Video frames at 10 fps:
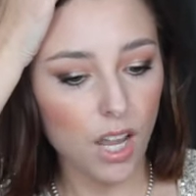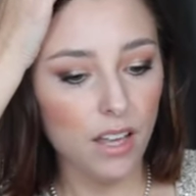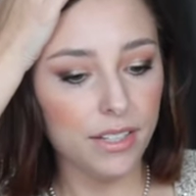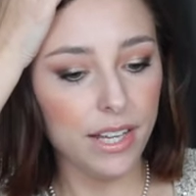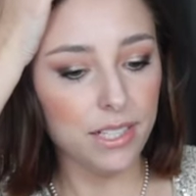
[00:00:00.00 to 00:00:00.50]

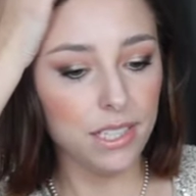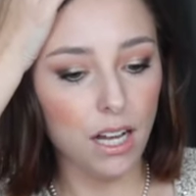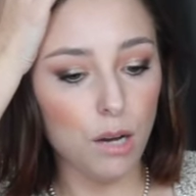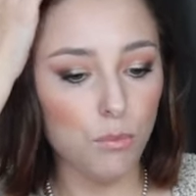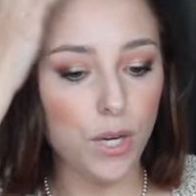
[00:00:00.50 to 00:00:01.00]
Next
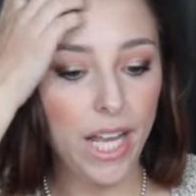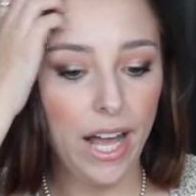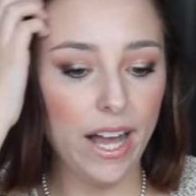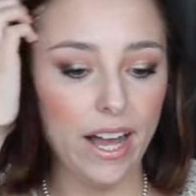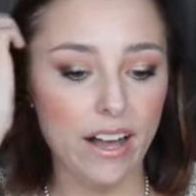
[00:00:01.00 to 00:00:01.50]
up we
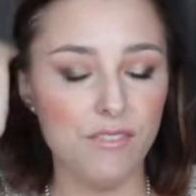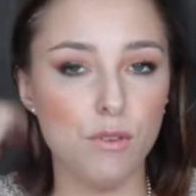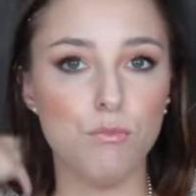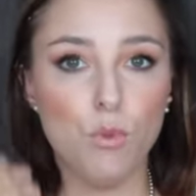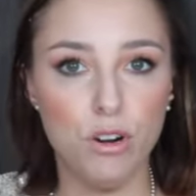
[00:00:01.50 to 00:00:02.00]
have
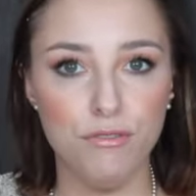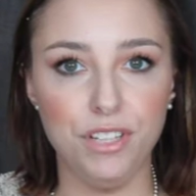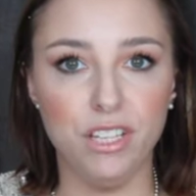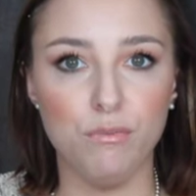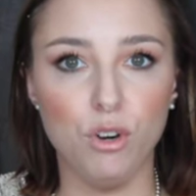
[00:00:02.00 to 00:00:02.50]

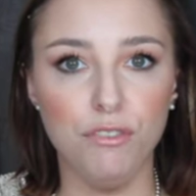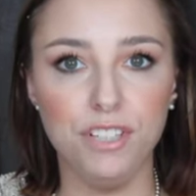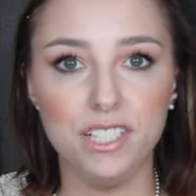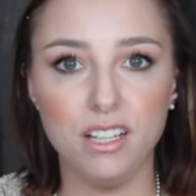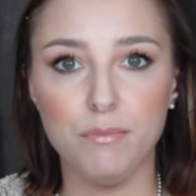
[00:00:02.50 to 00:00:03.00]
Morphe.
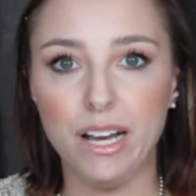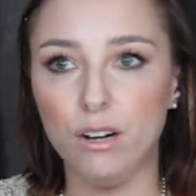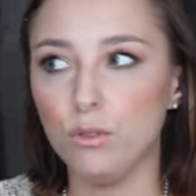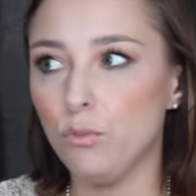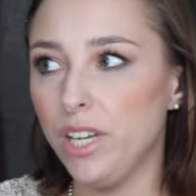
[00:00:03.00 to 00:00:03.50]
Morphe's come
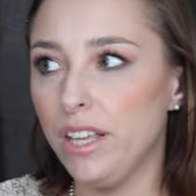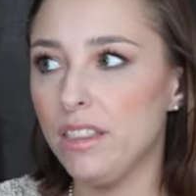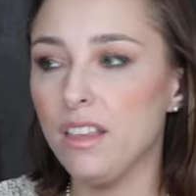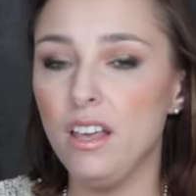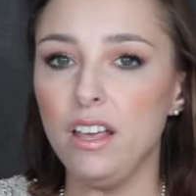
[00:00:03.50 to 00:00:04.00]
out
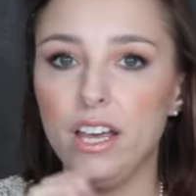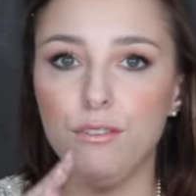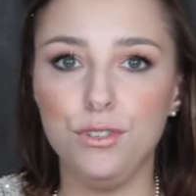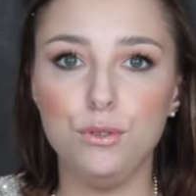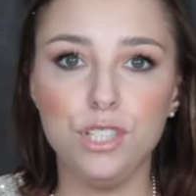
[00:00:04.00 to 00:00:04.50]
with
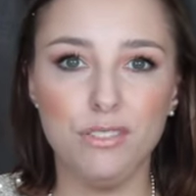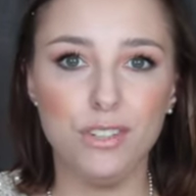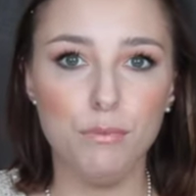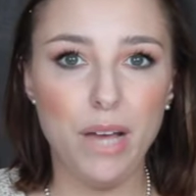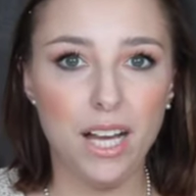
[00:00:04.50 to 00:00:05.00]
a few
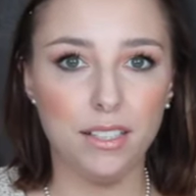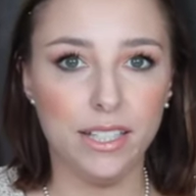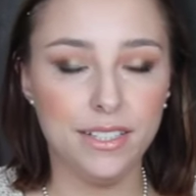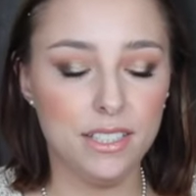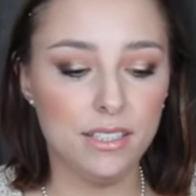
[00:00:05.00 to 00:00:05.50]
different
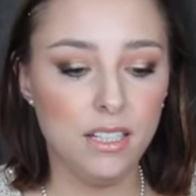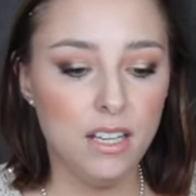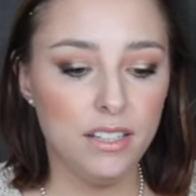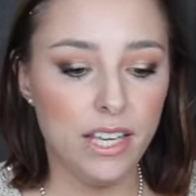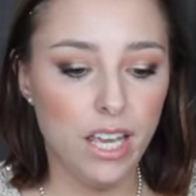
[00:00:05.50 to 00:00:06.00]
palettes.
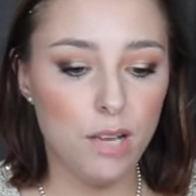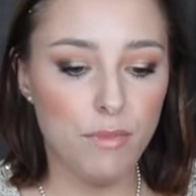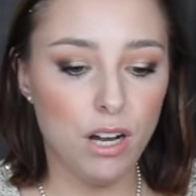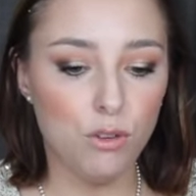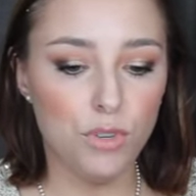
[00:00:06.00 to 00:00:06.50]
They
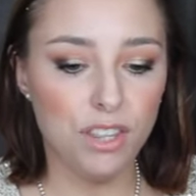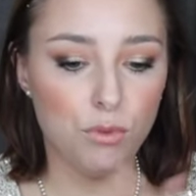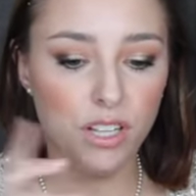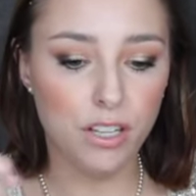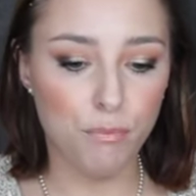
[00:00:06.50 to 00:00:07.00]
came out with
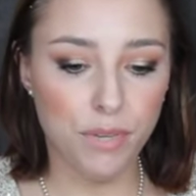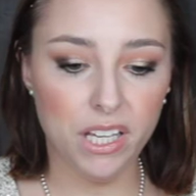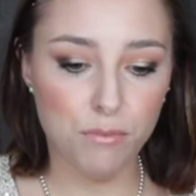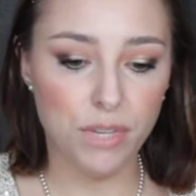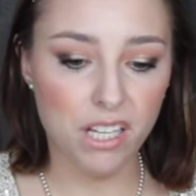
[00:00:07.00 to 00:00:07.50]
one of their
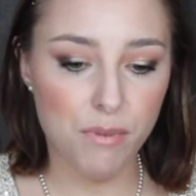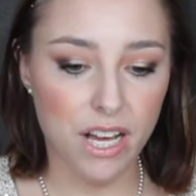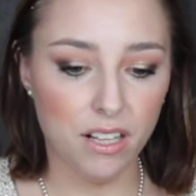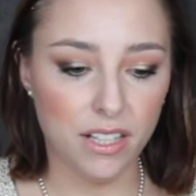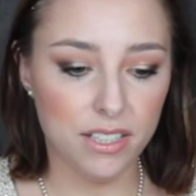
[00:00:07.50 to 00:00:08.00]
big
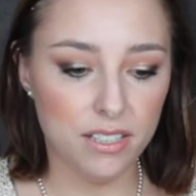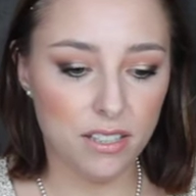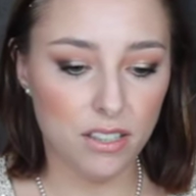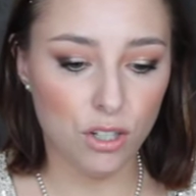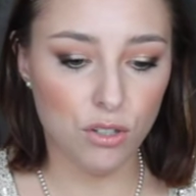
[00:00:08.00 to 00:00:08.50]
palettes,
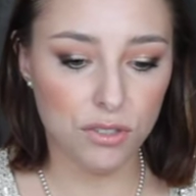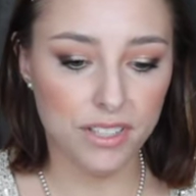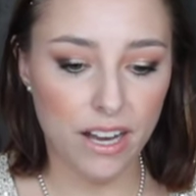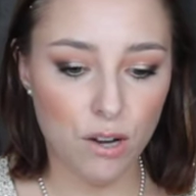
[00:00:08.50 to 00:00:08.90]
though that